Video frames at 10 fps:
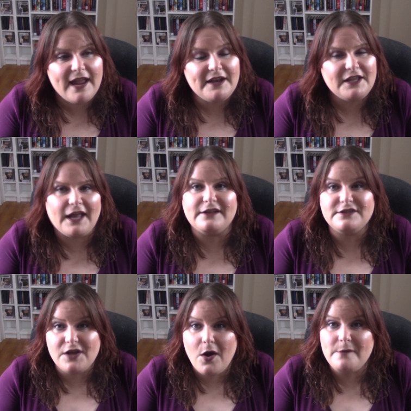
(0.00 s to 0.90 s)
it again.
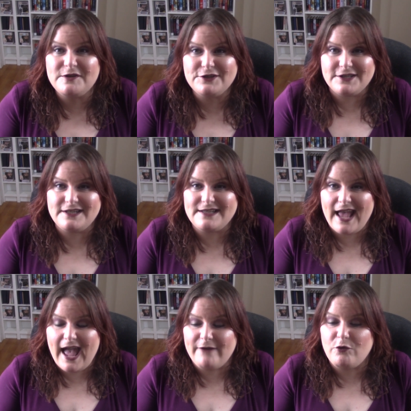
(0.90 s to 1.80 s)
So I'm just going to
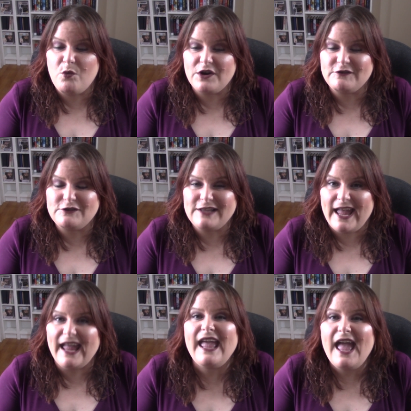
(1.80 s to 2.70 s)
say have a wonderful
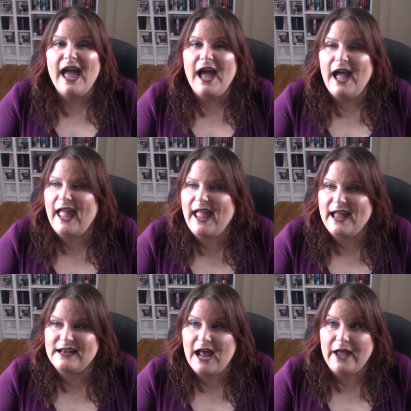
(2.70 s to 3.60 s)
day,
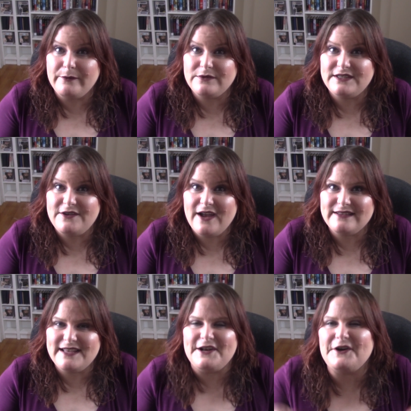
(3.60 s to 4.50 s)
and I will see you
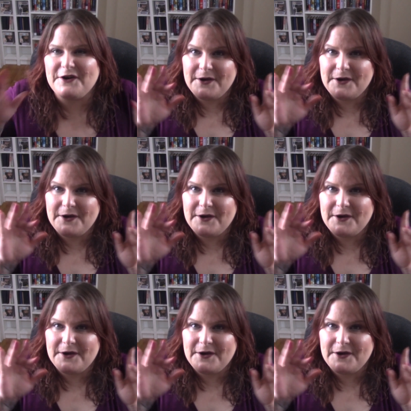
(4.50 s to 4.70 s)
guys later.